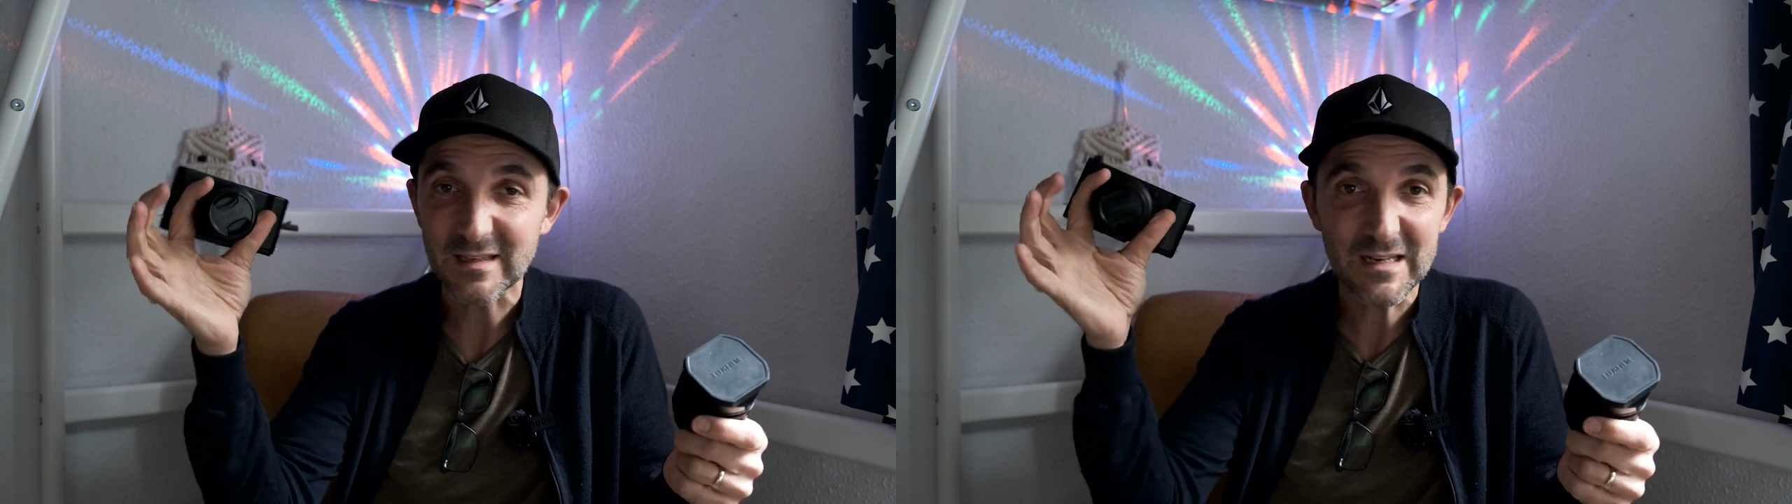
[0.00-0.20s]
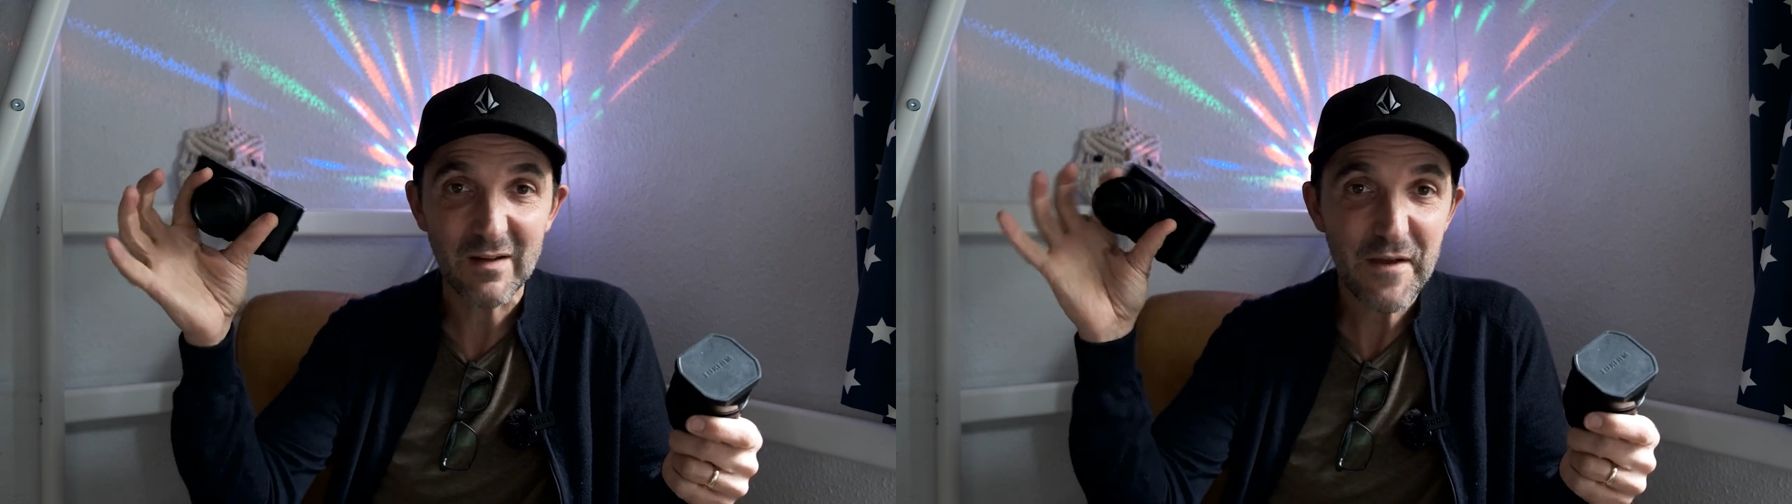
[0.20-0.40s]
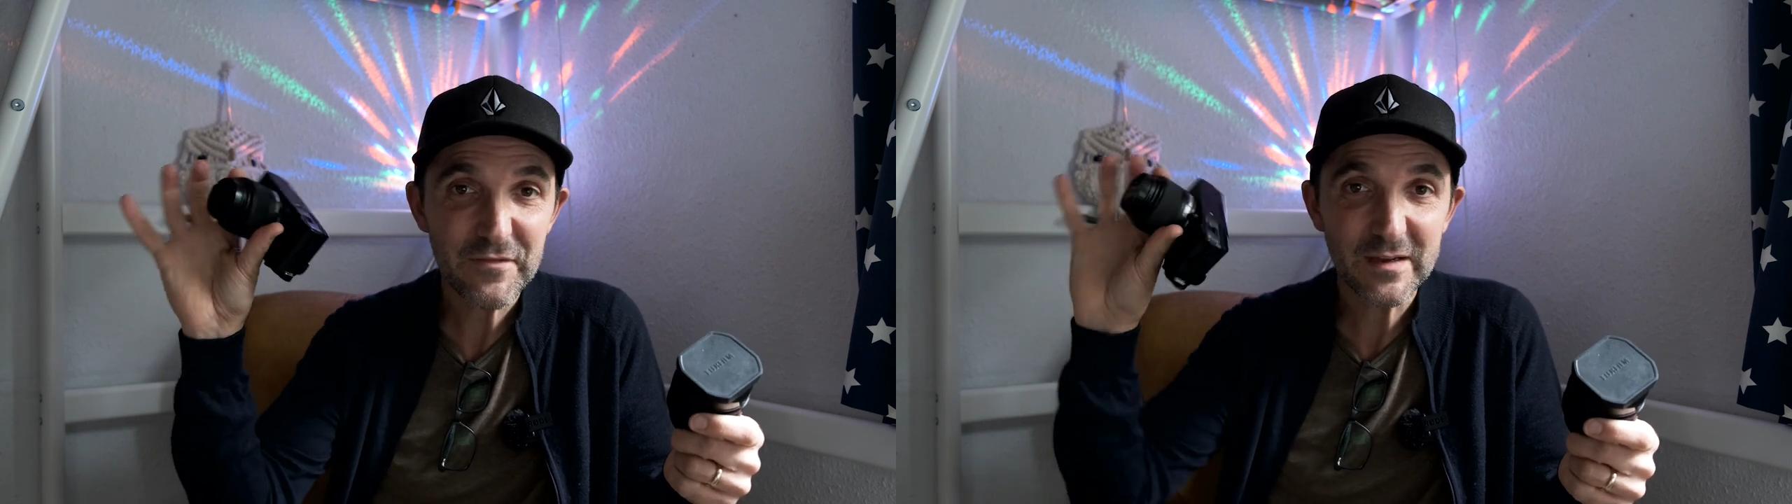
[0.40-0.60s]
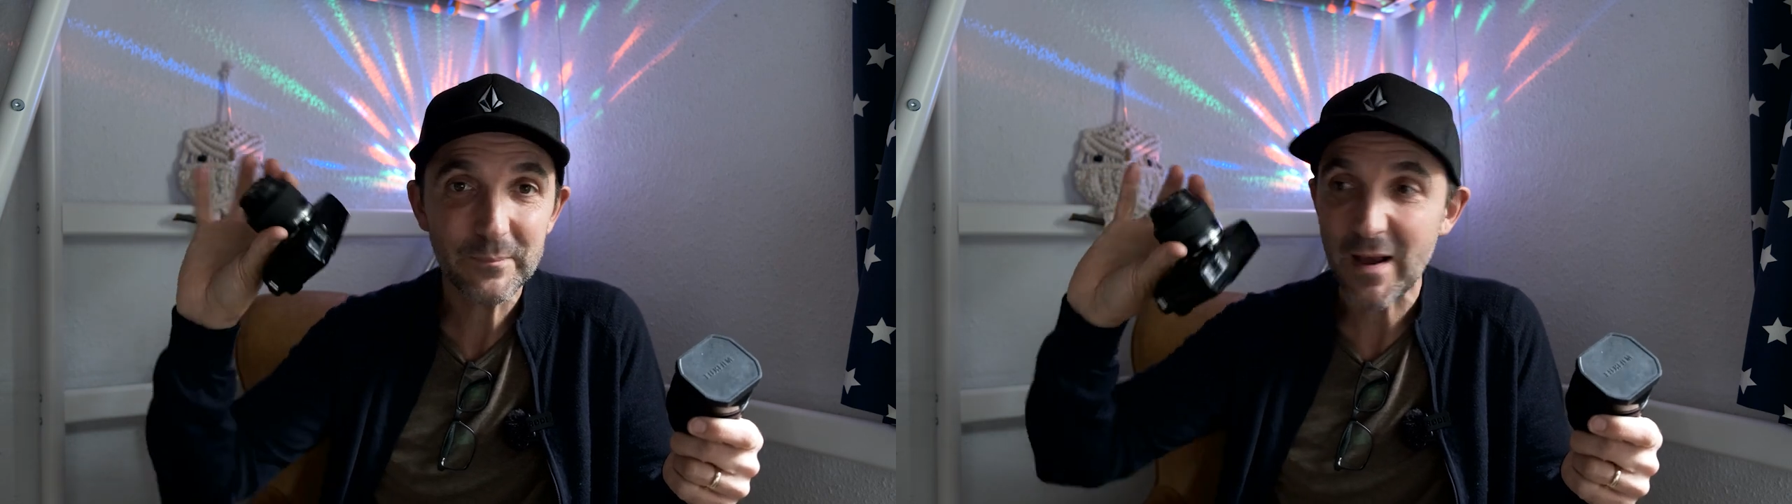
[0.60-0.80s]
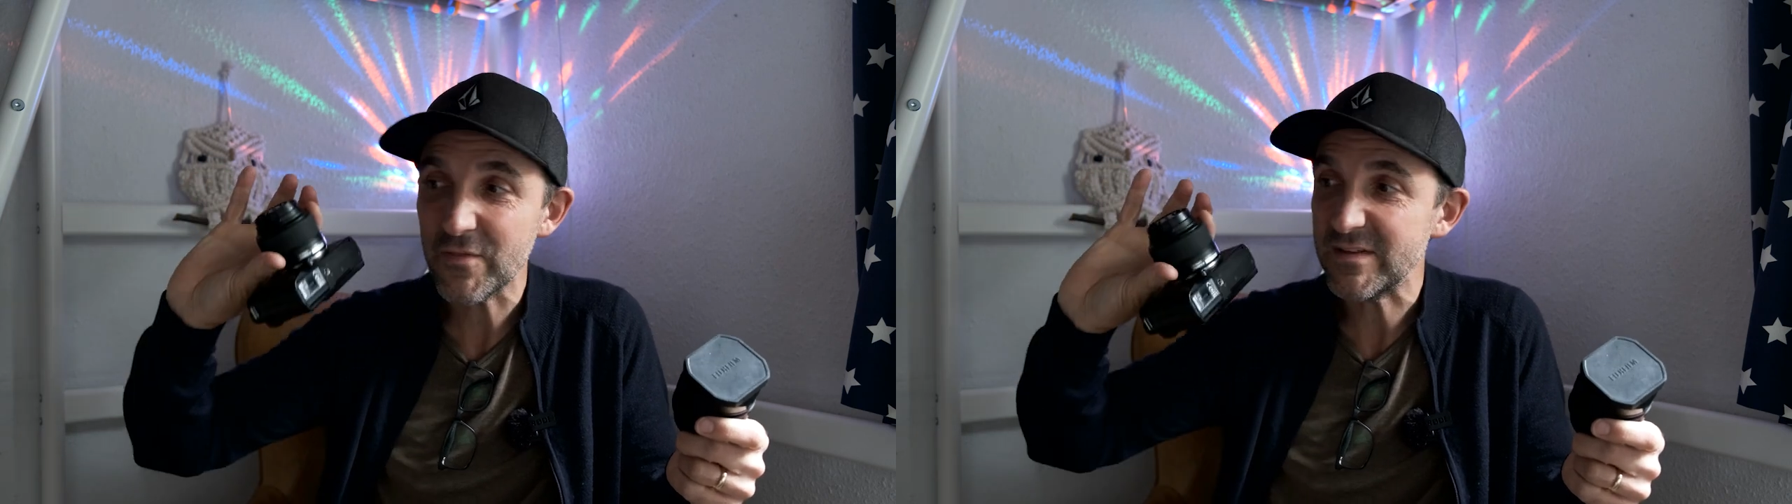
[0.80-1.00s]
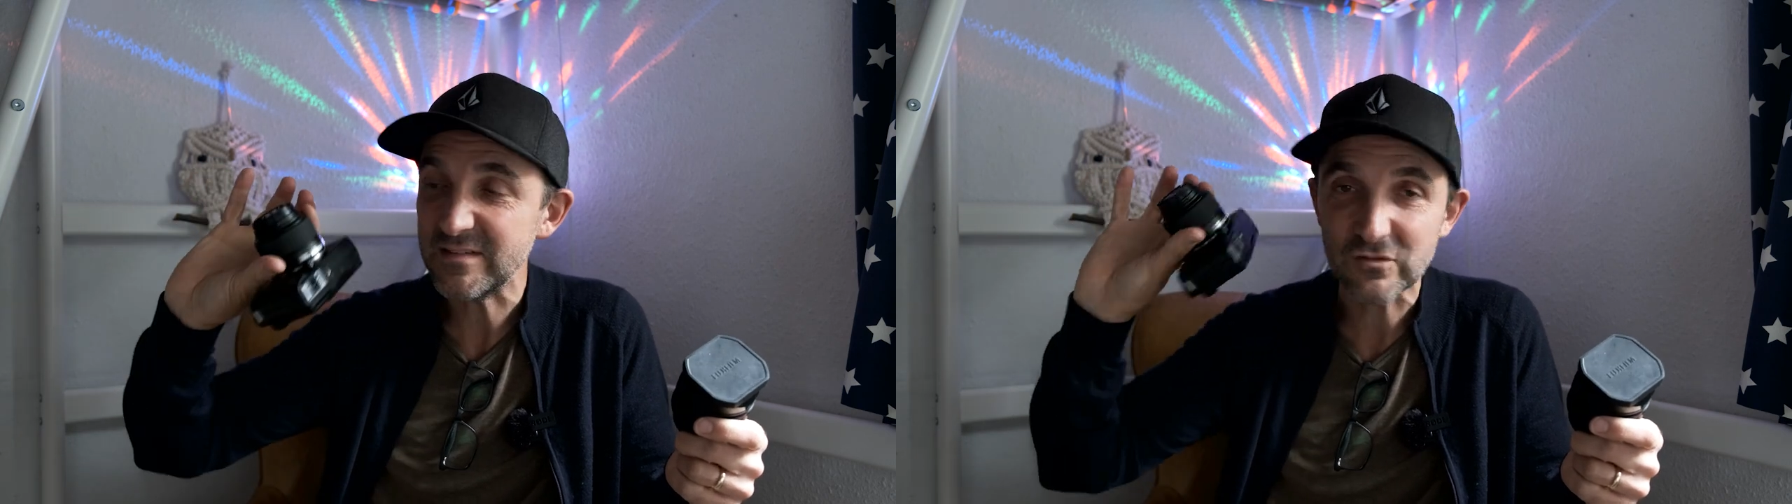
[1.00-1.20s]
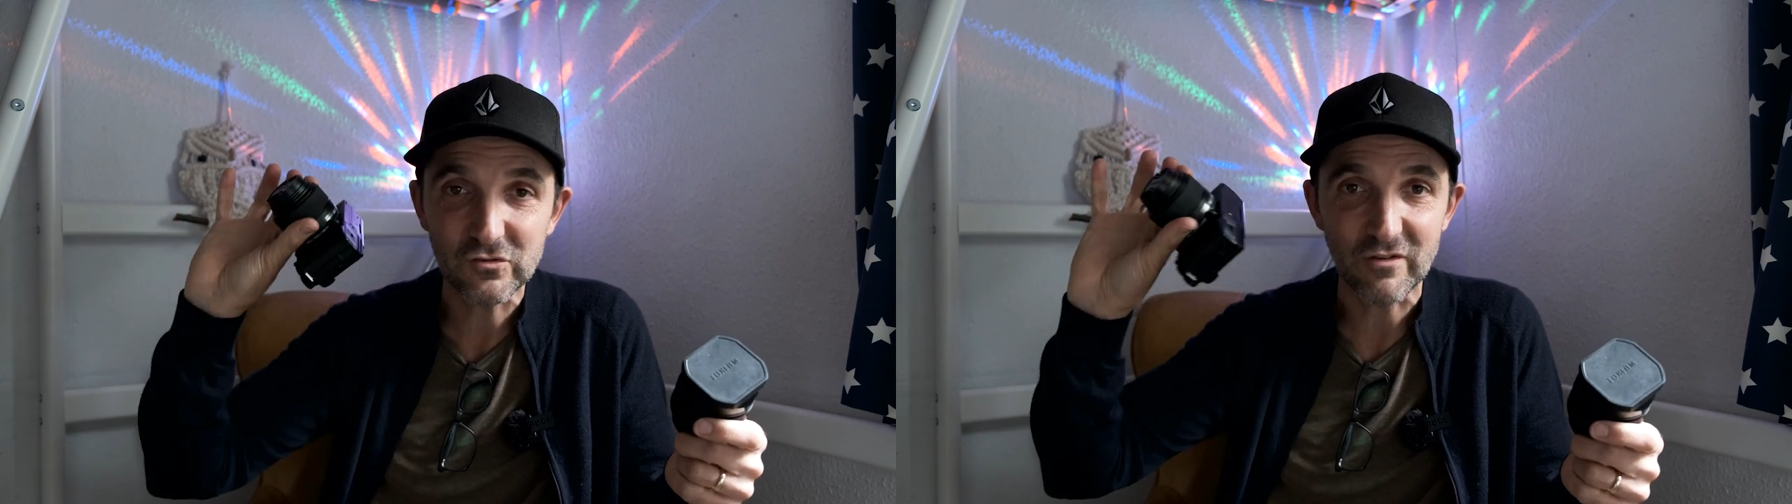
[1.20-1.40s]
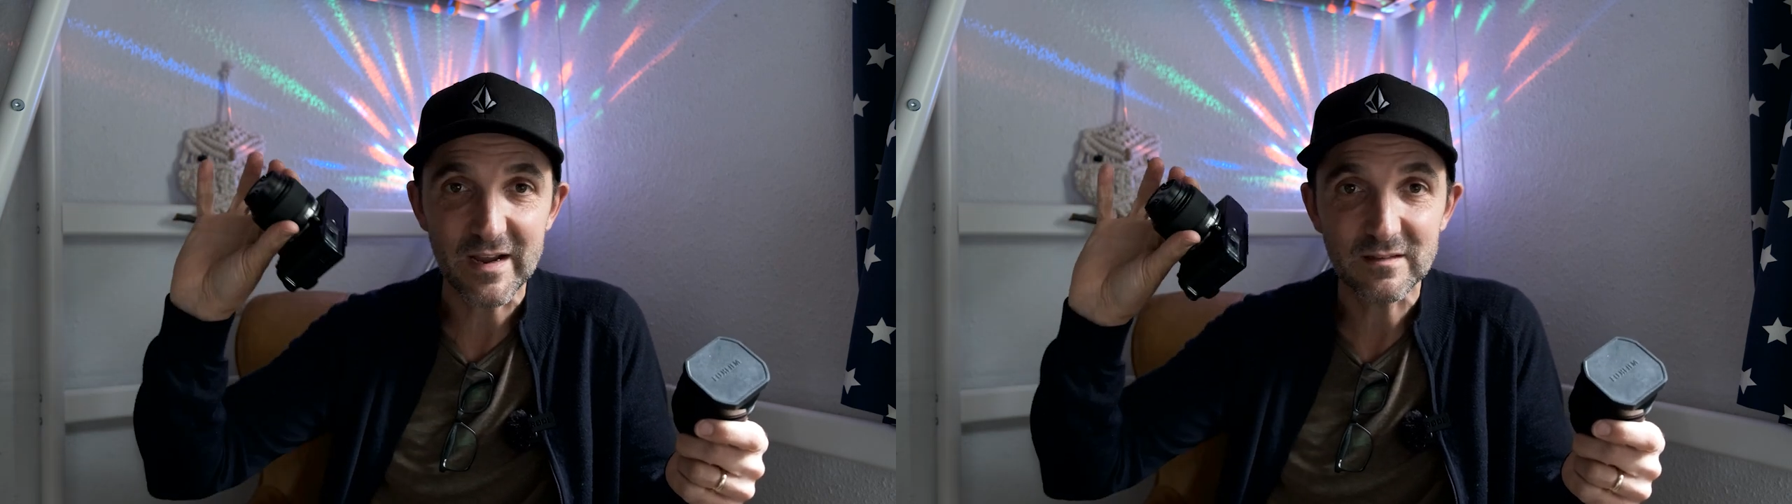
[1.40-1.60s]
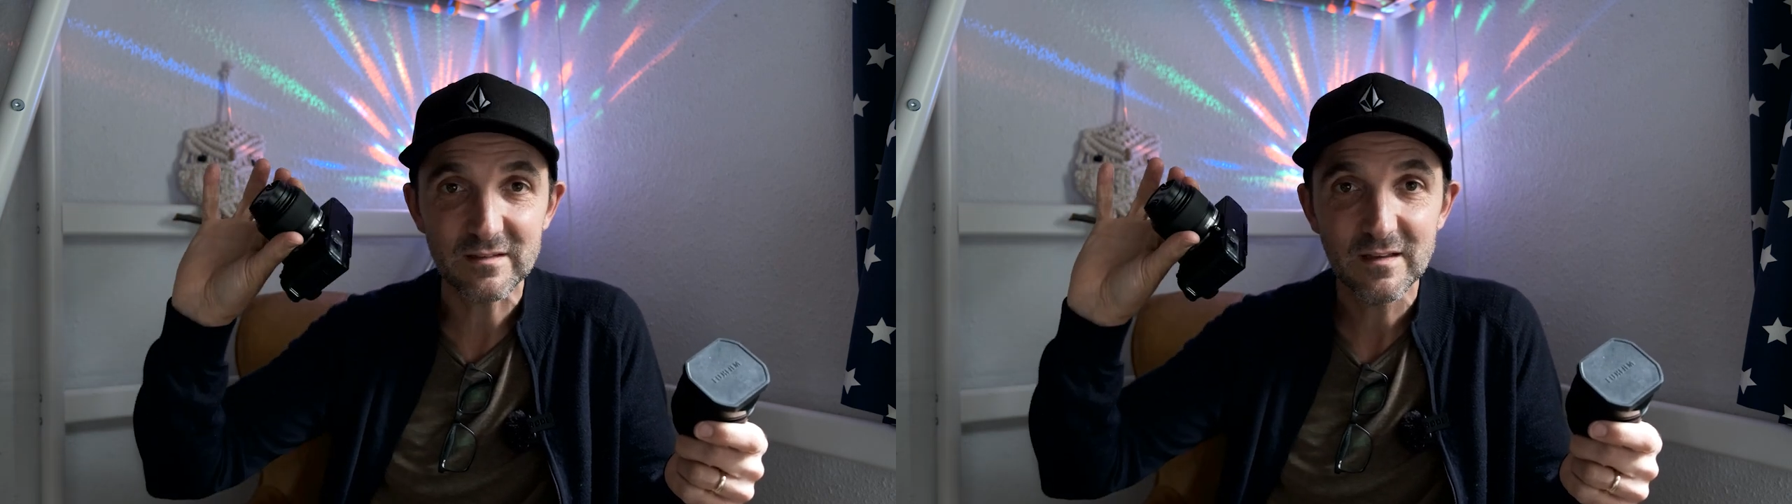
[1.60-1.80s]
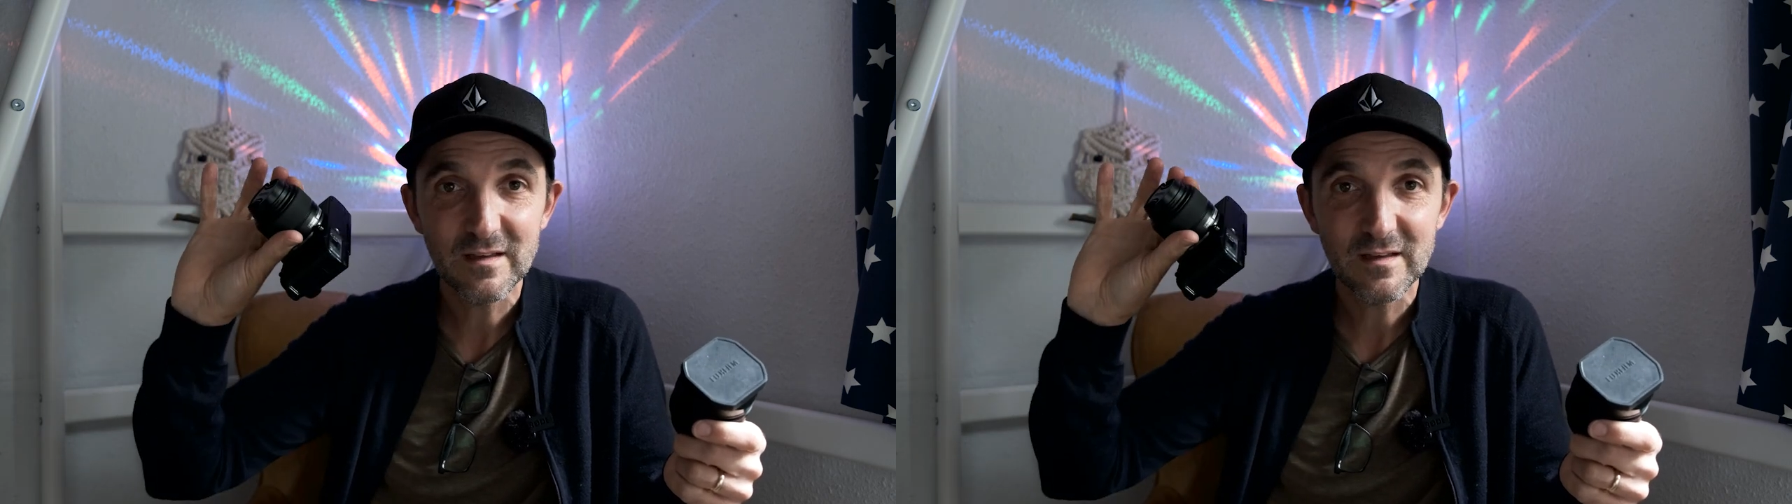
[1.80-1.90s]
You know, everything about this is great.